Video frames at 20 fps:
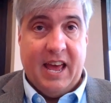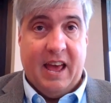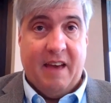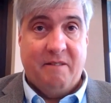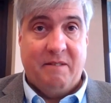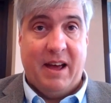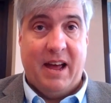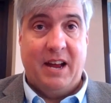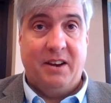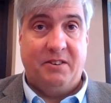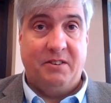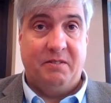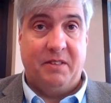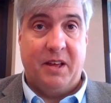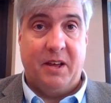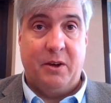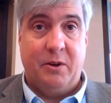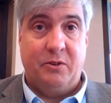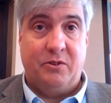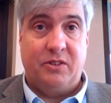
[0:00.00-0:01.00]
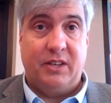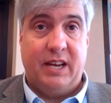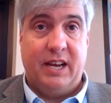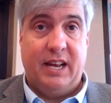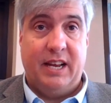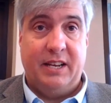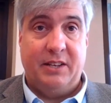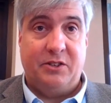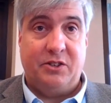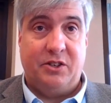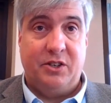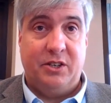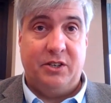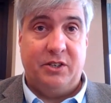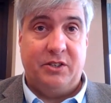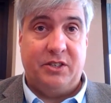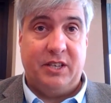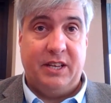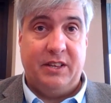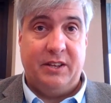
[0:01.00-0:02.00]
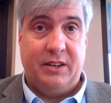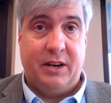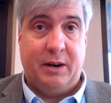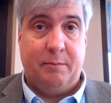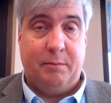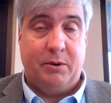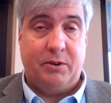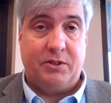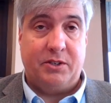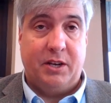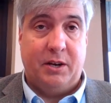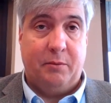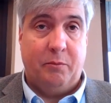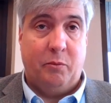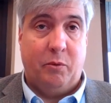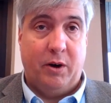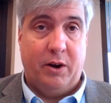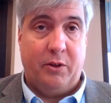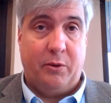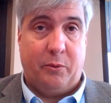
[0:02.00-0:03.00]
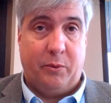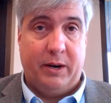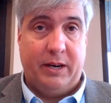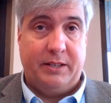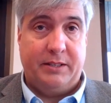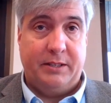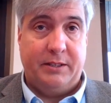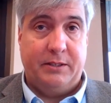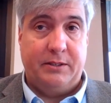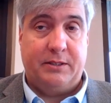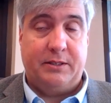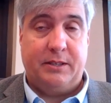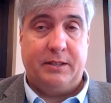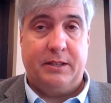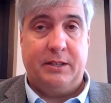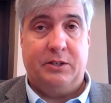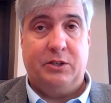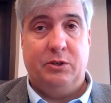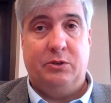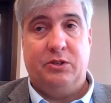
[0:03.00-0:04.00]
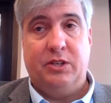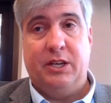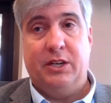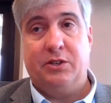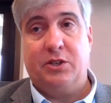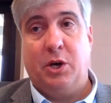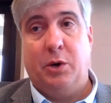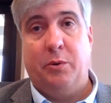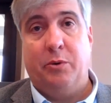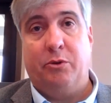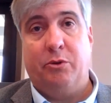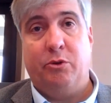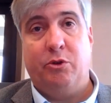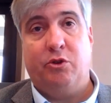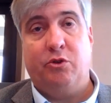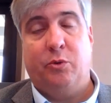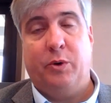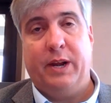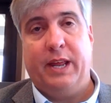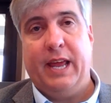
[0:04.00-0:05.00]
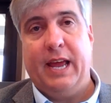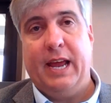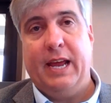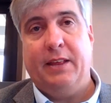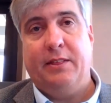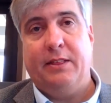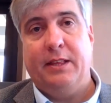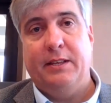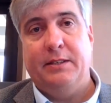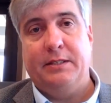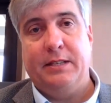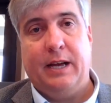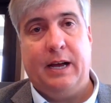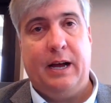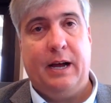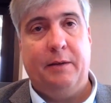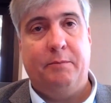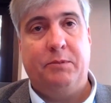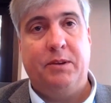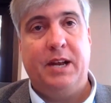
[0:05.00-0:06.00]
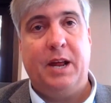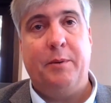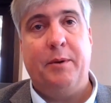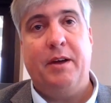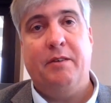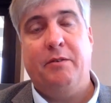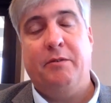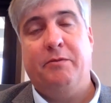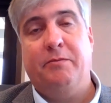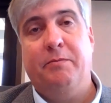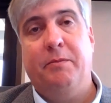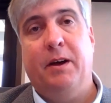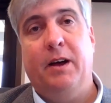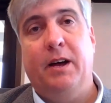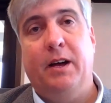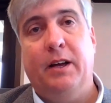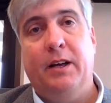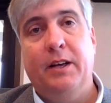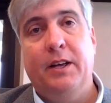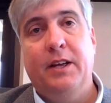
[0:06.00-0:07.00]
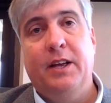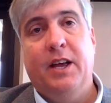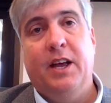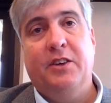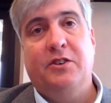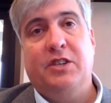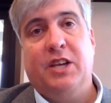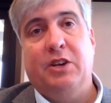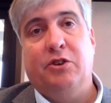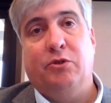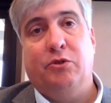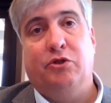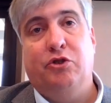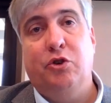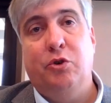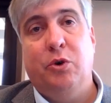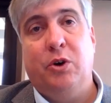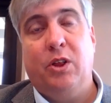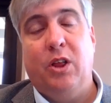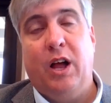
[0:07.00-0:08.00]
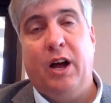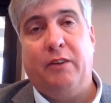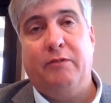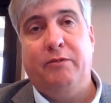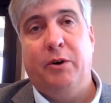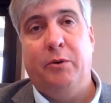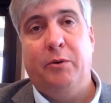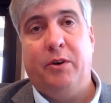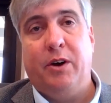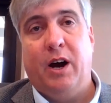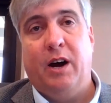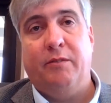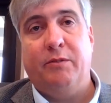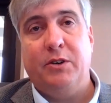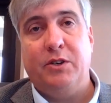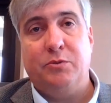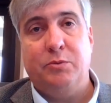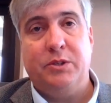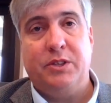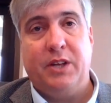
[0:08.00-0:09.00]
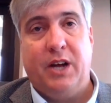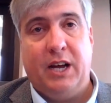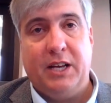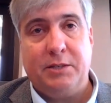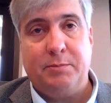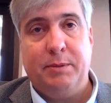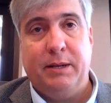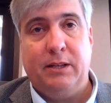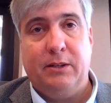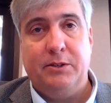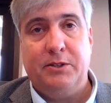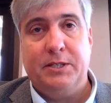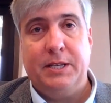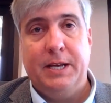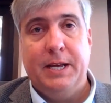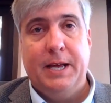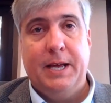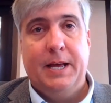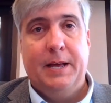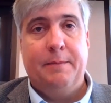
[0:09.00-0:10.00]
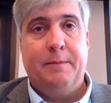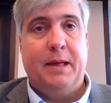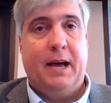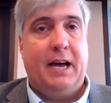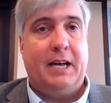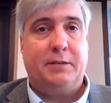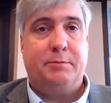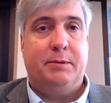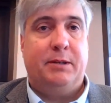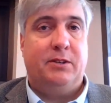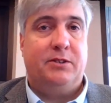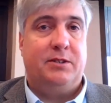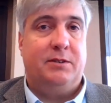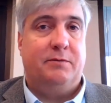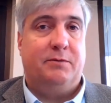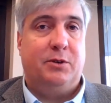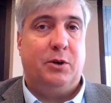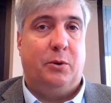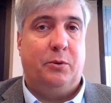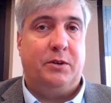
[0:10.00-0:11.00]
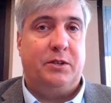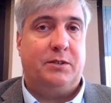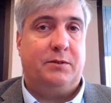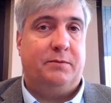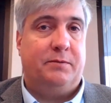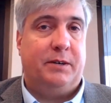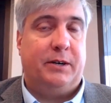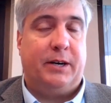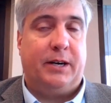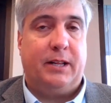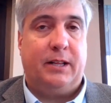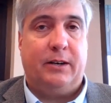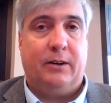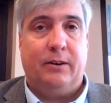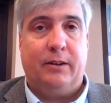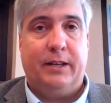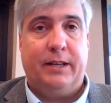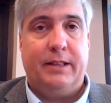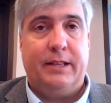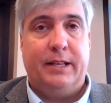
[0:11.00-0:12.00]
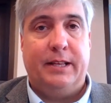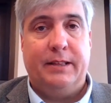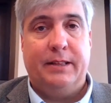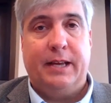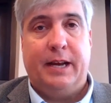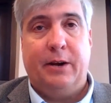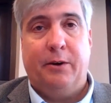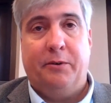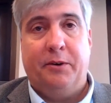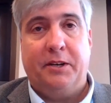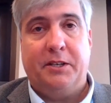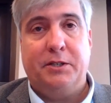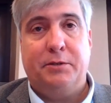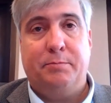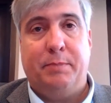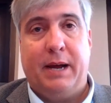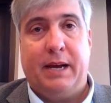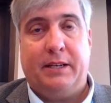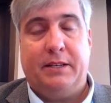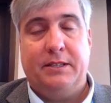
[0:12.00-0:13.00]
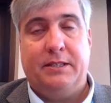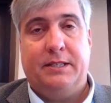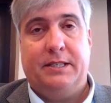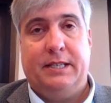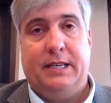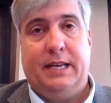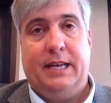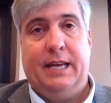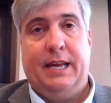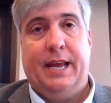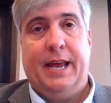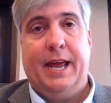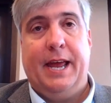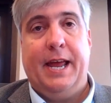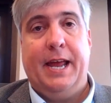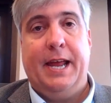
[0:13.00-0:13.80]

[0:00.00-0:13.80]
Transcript: advantage of those, and it's good to see the numbers. One of the reasons that you see us going through the 28th is today we have a scheduled 2 o'clock phone conference with hospitals. The hospitals have told us very clearly that they don't expect to see